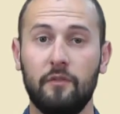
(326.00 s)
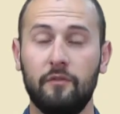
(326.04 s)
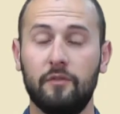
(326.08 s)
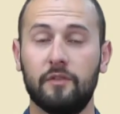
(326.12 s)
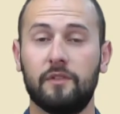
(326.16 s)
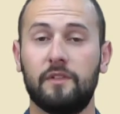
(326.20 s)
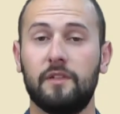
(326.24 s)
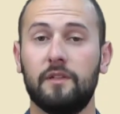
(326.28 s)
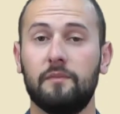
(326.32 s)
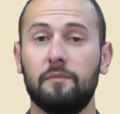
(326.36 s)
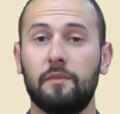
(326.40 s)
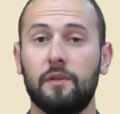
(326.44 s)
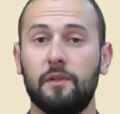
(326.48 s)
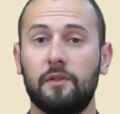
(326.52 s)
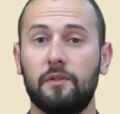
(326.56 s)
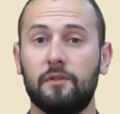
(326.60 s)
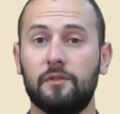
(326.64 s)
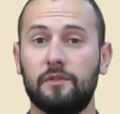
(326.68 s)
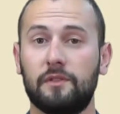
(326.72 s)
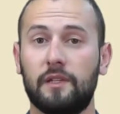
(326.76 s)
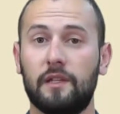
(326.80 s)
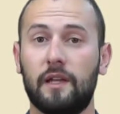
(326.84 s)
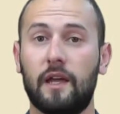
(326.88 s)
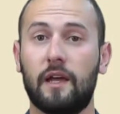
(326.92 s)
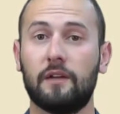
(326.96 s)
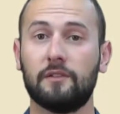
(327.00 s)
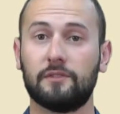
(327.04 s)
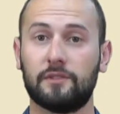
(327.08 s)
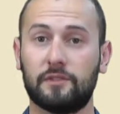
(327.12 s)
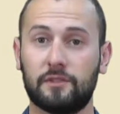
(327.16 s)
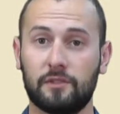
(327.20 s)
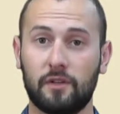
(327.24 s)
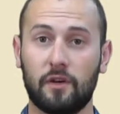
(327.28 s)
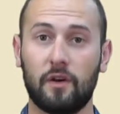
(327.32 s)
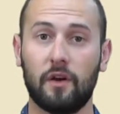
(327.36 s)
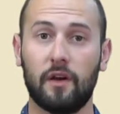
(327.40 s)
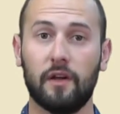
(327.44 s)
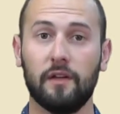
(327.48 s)
For timber used
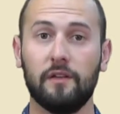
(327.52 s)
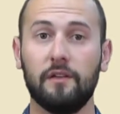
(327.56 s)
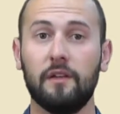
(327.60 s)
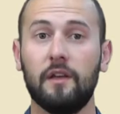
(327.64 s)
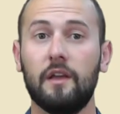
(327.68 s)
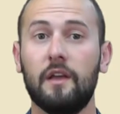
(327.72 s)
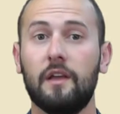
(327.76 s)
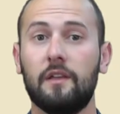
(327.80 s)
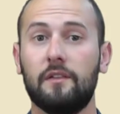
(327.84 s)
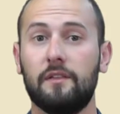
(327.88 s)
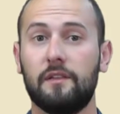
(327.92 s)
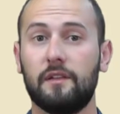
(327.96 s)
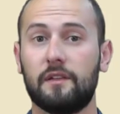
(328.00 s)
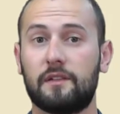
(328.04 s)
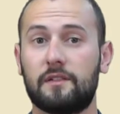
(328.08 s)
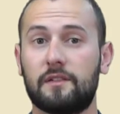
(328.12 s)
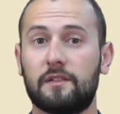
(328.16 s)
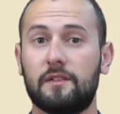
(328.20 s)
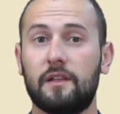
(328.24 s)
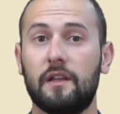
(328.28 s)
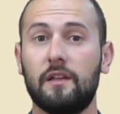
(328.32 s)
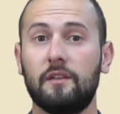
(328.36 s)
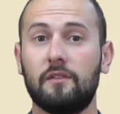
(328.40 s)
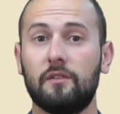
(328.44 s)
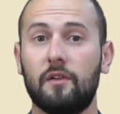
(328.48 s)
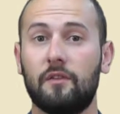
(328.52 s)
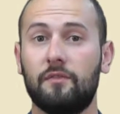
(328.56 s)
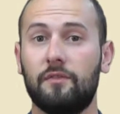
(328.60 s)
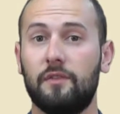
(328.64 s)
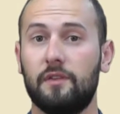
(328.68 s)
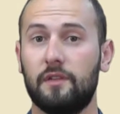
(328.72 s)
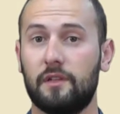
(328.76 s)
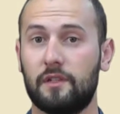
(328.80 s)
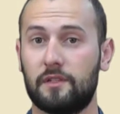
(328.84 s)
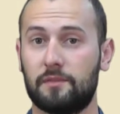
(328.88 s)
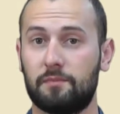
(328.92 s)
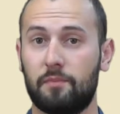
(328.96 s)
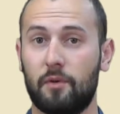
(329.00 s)
outside, the extent of
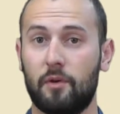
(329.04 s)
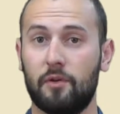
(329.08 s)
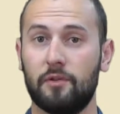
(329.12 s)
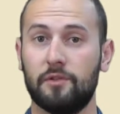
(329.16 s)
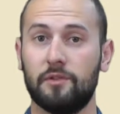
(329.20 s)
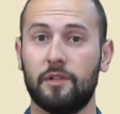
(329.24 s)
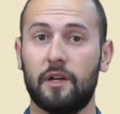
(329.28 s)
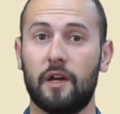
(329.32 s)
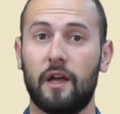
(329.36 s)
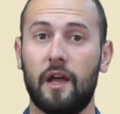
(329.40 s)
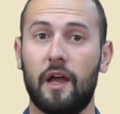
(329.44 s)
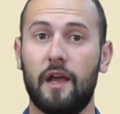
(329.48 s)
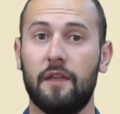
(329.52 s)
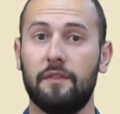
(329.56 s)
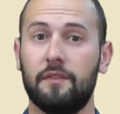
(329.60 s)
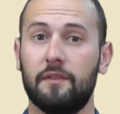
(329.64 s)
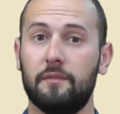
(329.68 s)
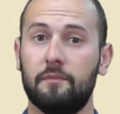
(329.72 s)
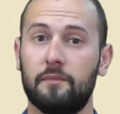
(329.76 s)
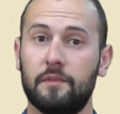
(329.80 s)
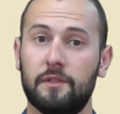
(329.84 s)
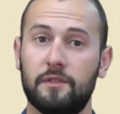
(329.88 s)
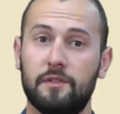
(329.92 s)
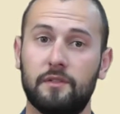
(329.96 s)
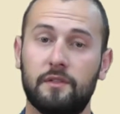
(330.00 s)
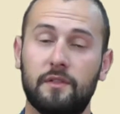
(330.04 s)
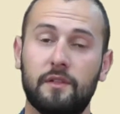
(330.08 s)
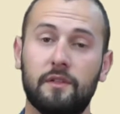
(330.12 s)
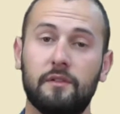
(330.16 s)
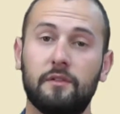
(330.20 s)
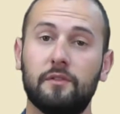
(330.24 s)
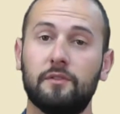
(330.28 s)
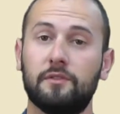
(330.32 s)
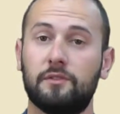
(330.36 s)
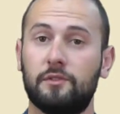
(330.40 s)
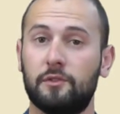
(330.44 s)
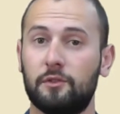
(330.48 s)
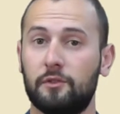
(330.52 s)
the exposure and the
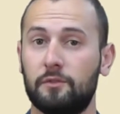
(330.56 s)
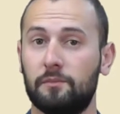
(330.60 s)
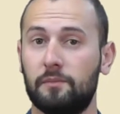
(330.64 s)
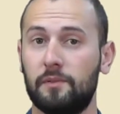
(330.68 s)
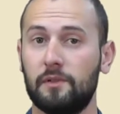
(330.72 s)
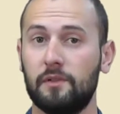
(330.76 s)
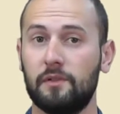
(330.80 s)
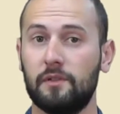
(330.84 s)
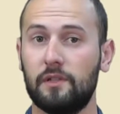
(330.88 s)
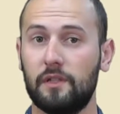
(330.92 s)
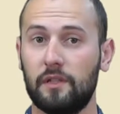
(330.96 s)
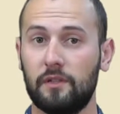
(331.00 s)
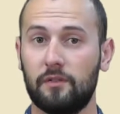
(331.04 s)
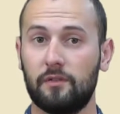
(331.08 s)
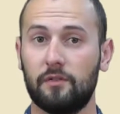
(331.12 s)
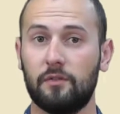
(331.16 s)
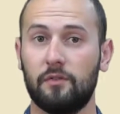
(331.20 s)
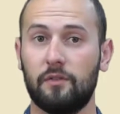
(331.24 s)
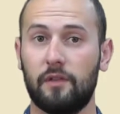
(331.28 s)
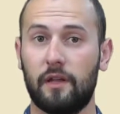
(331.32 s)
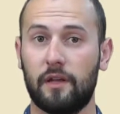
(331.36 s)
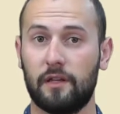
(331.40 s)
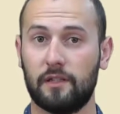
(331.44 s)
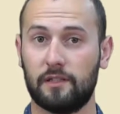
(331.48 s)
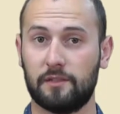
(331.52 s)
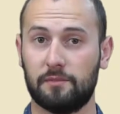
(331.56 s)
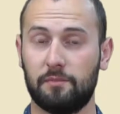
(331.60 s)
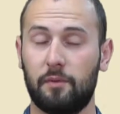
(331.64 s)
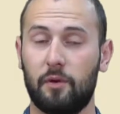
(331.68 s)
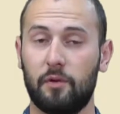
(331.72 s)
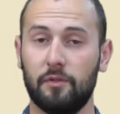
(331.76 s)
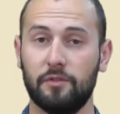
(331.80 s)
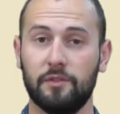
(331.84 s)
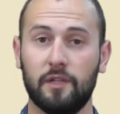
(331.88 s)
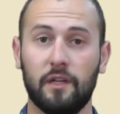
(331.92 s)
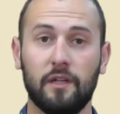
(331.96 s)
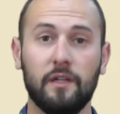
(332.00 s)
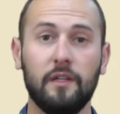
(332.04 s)
material's durability to that
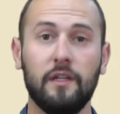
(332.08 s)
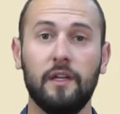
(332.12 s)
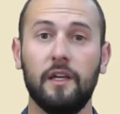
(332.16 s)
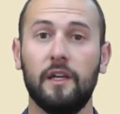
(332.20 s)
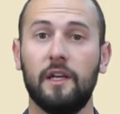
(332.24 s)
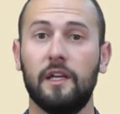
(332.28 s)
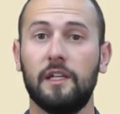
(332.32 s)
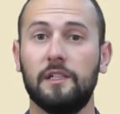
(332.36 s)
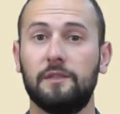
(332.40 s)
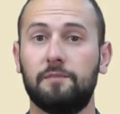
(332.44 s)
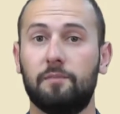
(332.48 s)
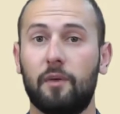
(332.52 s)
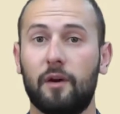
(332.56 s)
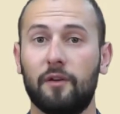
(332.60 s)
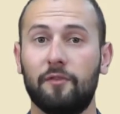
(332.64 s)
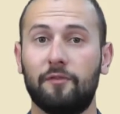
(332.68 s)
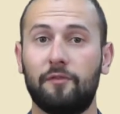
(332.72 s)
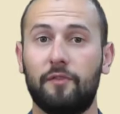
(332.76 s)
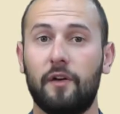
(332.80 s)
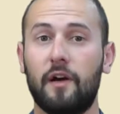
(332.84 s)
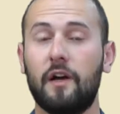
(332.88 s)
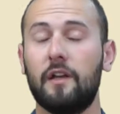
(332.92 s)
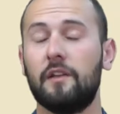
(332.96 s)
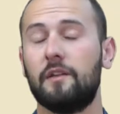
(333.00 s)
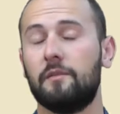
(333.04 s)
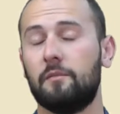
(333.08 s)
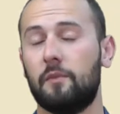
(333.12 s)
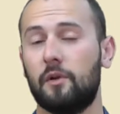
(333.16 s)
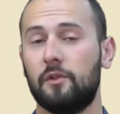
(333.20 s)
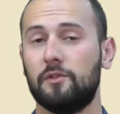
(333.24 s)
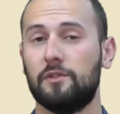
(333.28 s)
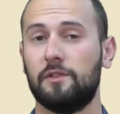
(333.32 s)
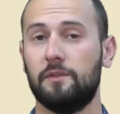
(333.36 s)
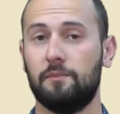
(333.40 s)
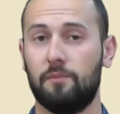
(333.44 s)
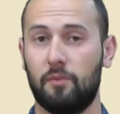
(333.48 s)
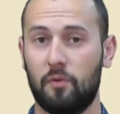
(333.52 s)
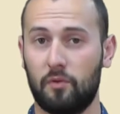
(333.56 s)
exposure is by far the
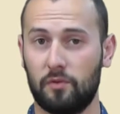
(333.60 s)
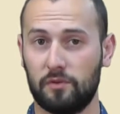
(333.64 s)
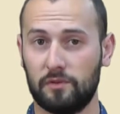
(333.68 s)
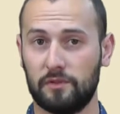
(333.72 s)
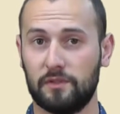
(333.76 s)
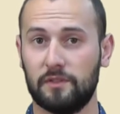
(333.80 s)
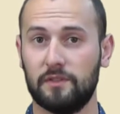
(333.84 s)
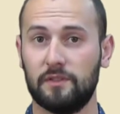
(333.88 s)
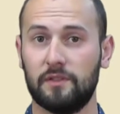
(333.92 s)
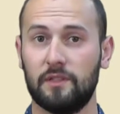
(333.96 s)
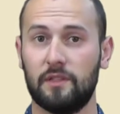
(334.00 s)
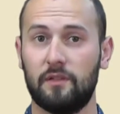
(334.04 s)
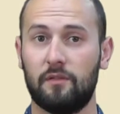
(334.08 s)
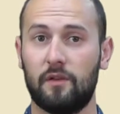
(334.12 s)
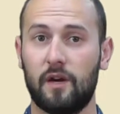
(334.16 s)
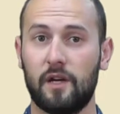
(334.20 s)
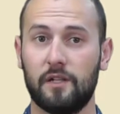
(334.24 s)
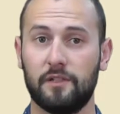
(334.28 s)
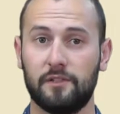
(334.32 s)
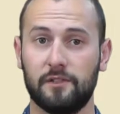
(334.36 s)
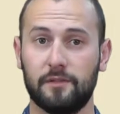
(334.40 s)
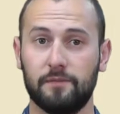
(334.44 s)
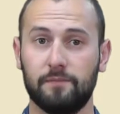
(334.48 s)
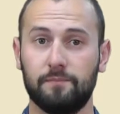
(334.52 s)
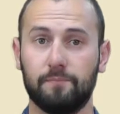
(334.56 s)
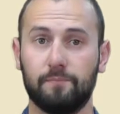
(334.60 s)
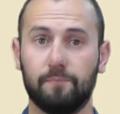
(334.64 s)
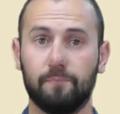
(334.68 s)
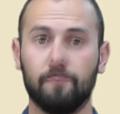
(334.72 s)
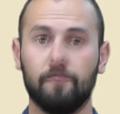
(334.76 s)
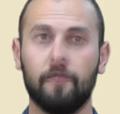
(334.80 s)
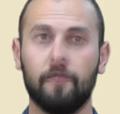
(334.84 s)
most important consideration.